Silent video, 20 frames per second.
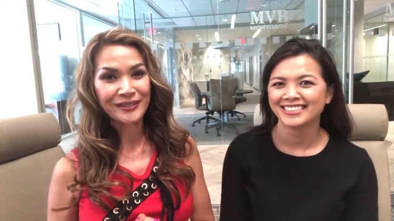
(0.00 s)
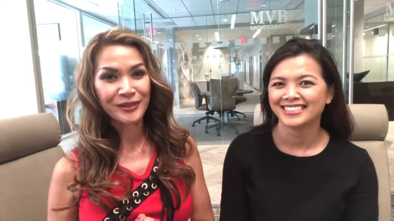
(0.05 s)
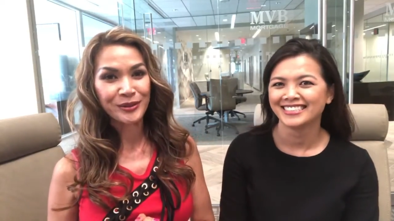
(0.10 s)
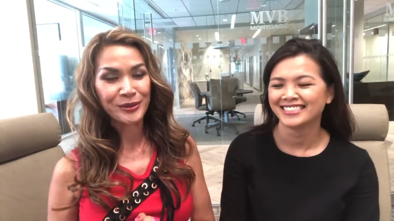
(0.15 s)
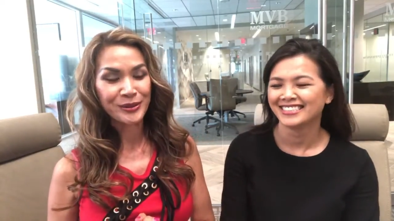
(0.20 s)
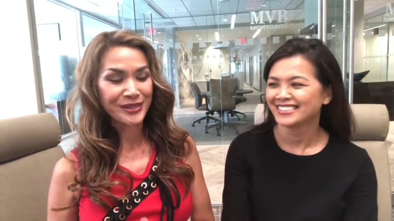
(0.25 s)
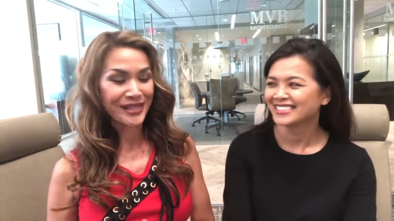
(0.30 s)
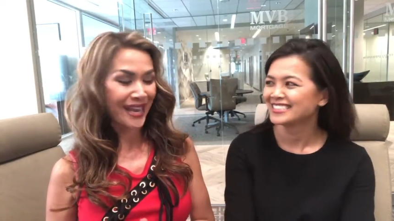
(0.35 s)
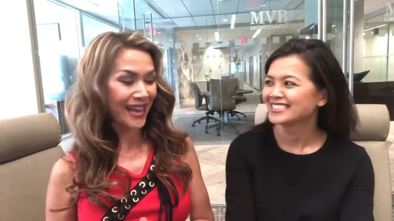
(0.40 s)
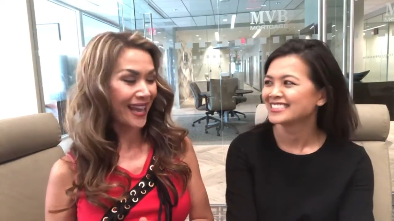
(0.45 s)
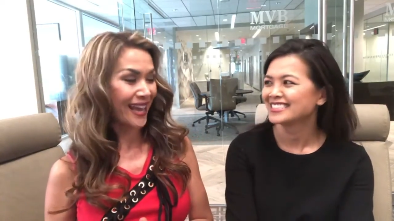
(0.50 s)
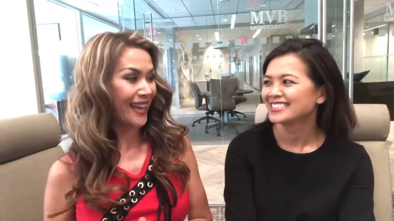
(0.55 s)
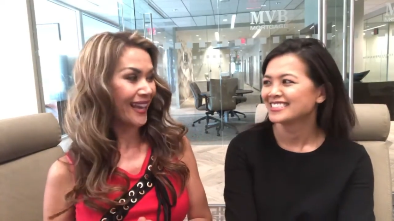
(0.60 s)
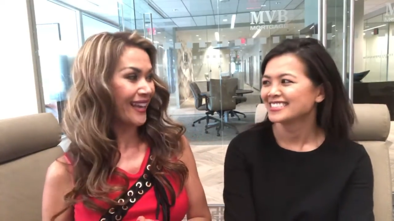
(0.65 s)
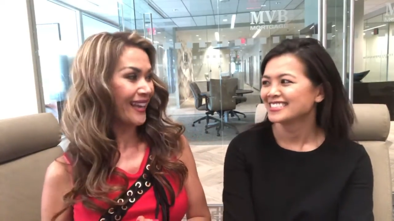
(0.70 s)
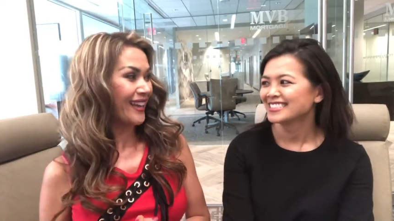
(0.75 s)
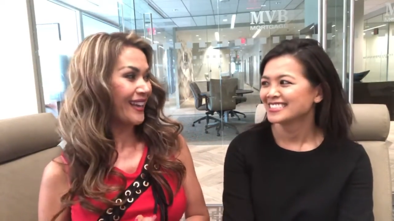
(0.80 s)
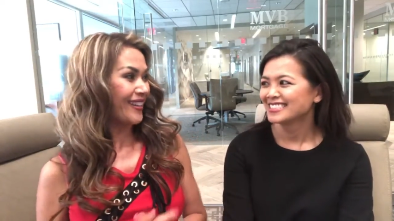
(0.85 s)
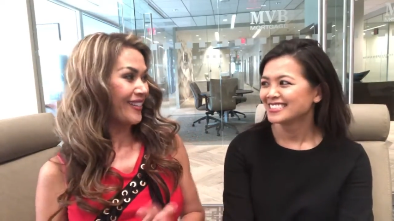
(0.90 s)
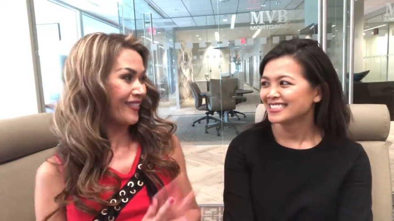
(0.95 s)
Speaker 1: today
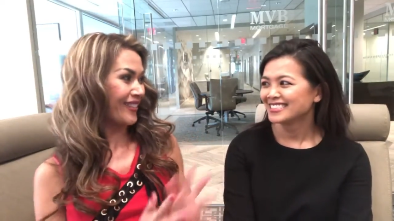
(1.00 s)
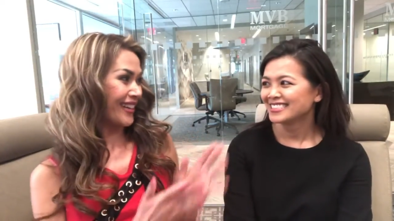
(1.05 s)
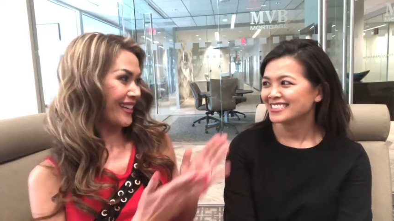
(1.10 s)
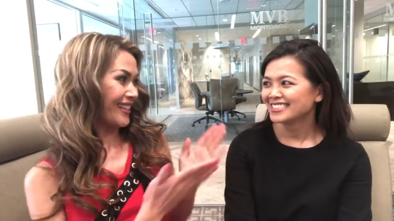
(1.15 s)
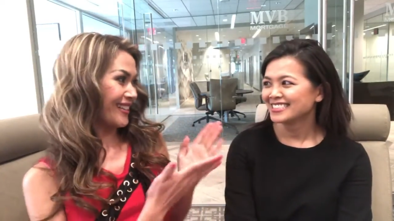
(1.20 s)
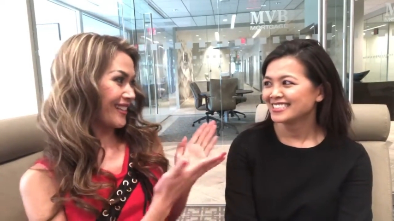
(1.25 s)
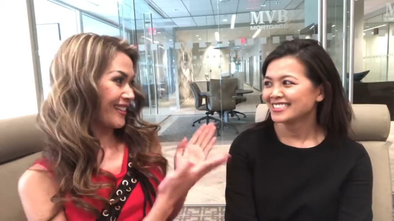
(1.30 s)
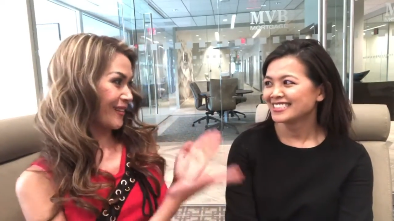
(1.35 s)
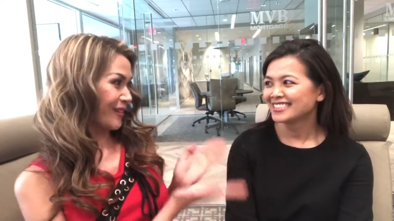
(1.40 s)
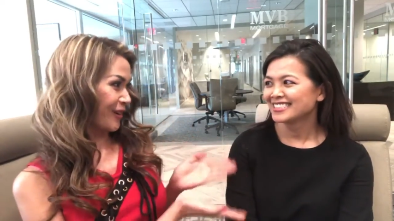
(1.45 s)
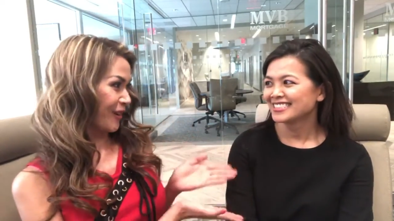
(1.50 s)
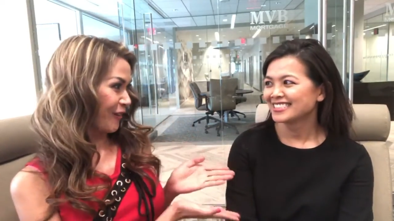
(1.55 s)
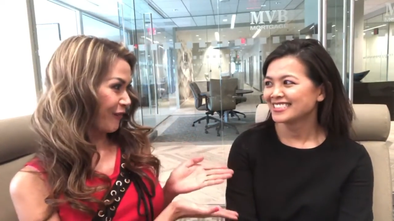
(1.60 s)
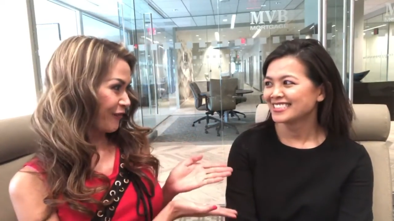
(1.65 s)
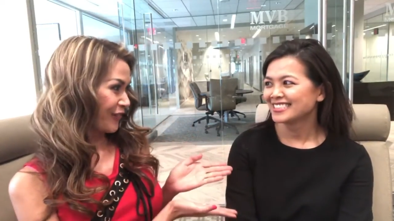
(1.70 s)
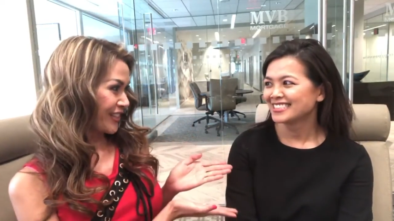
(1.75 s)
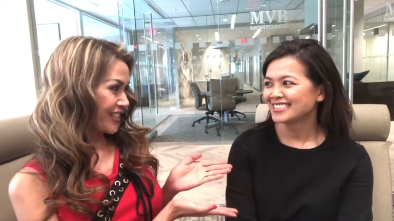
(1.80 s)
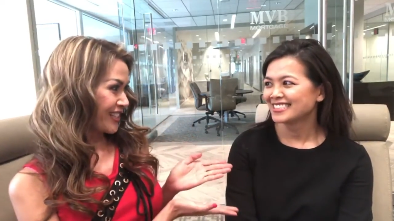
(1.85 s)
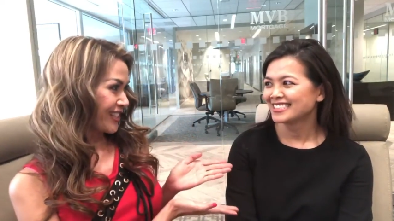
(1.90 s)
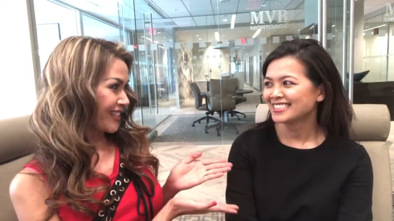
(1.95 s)
with loan
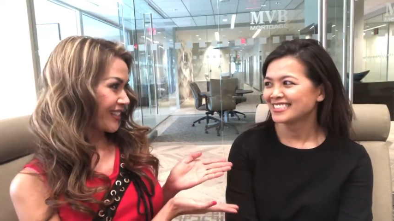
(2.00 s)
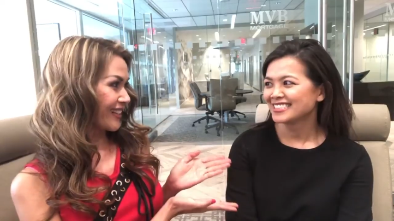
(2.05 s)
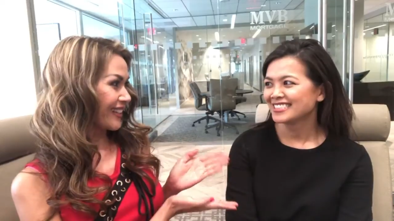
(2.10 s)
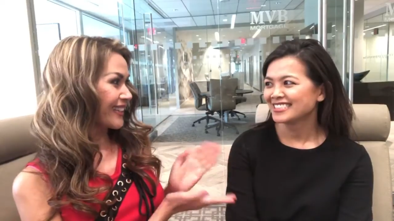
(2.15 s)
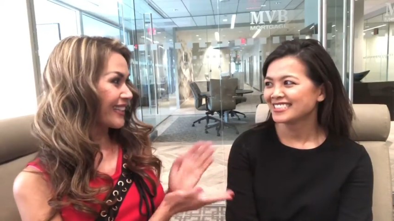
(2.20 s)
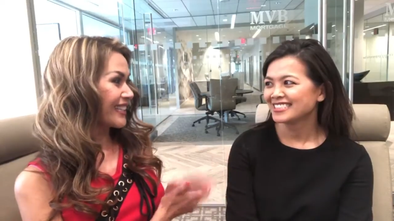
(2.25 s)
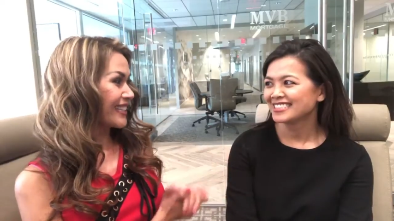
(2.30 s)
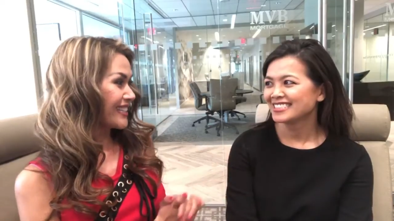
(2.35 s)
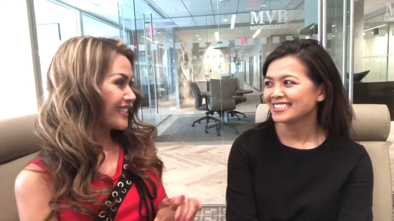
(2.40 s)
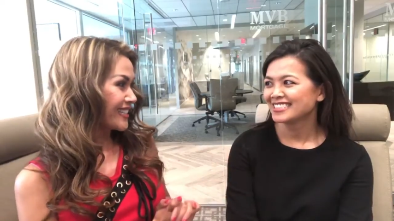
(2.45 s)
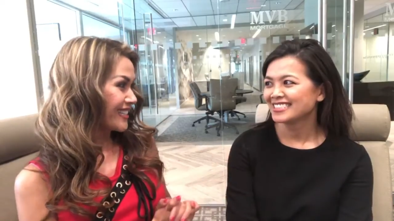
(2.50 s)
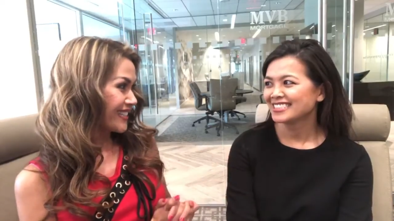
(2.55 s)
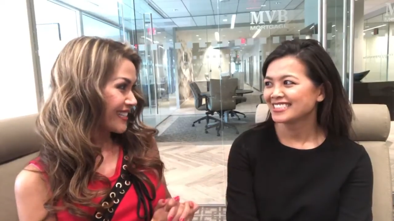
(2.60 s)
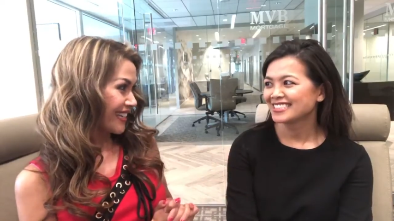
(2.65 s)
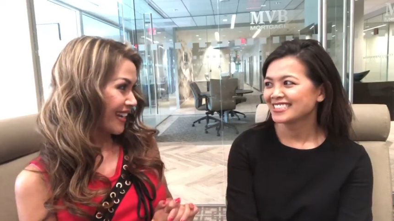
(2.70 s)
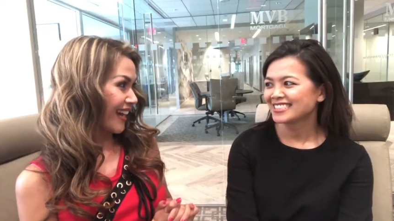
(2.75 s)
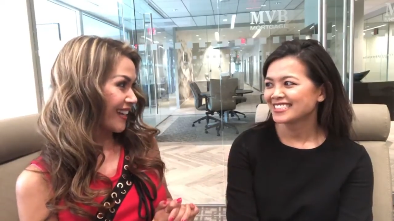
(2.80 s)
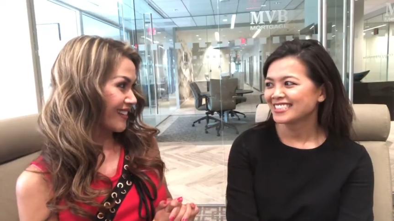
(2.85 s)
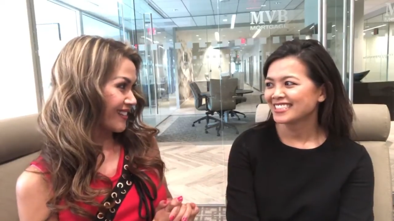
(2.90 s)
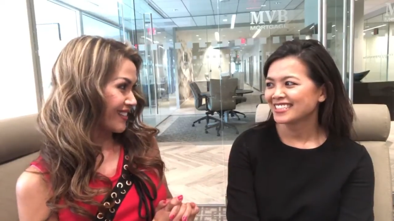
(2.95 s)
officer Lin
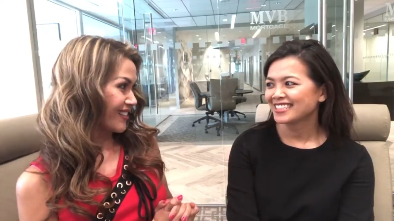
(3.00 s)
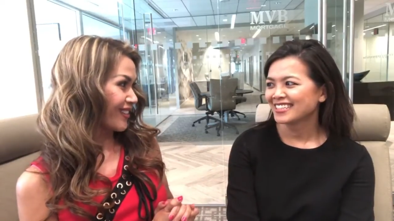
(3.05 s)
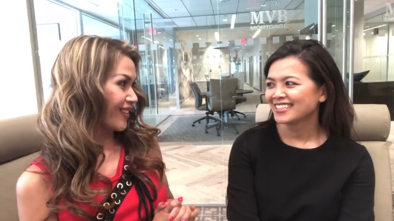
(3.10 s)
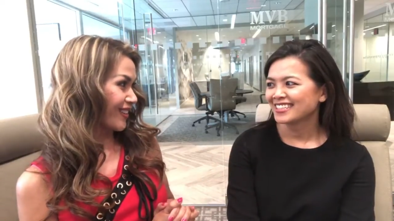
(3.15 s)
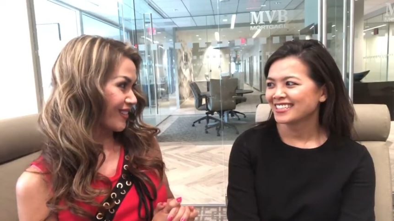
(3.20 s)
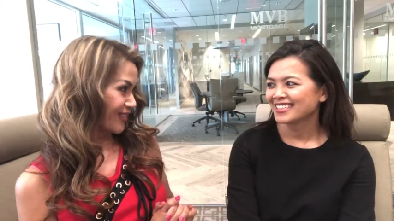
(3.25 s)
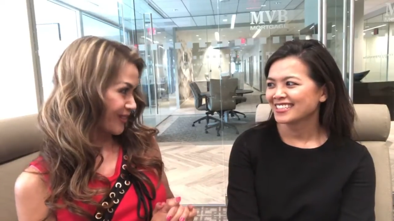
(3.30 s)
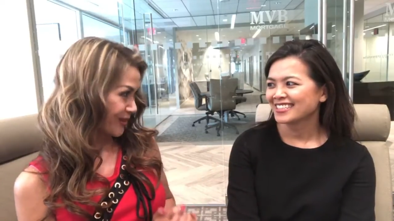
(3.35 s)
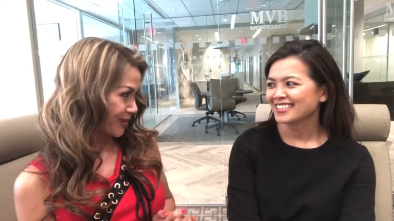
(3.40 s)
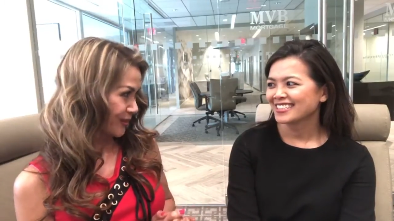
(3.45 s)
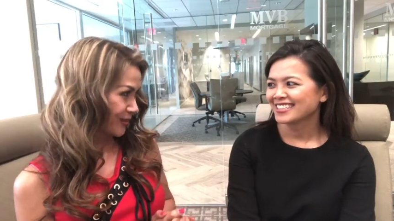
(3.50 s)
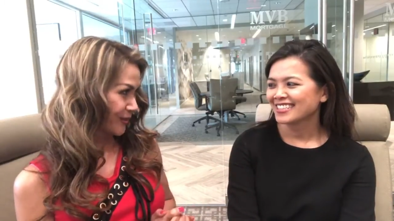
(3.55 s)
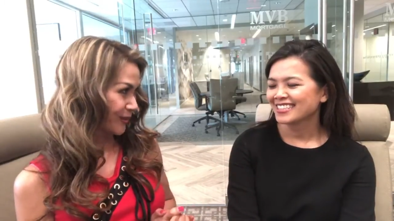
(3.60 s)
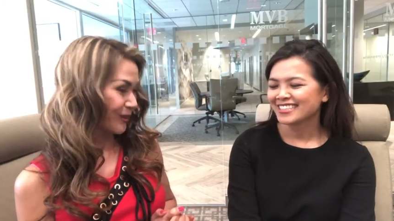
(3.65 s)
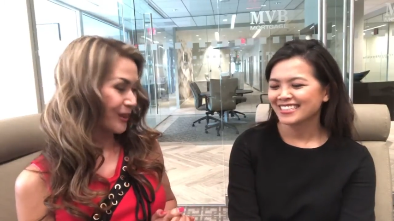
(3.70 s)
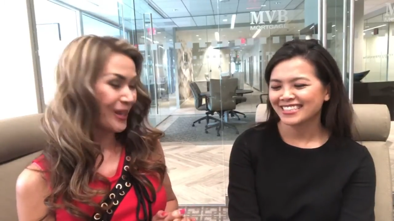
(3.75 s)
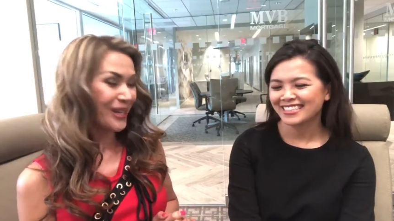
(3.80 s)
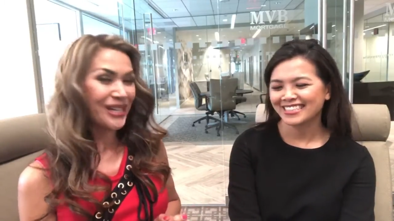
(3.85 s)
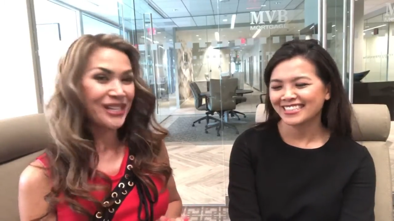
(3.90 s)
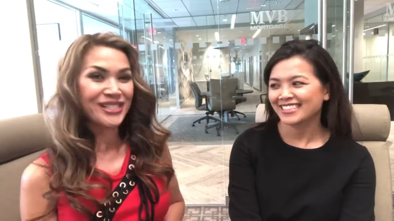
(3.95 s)
Dong
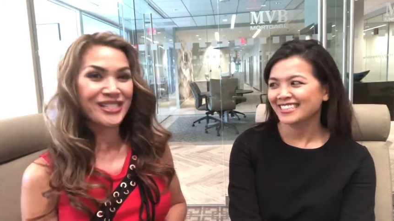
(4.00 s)
Du.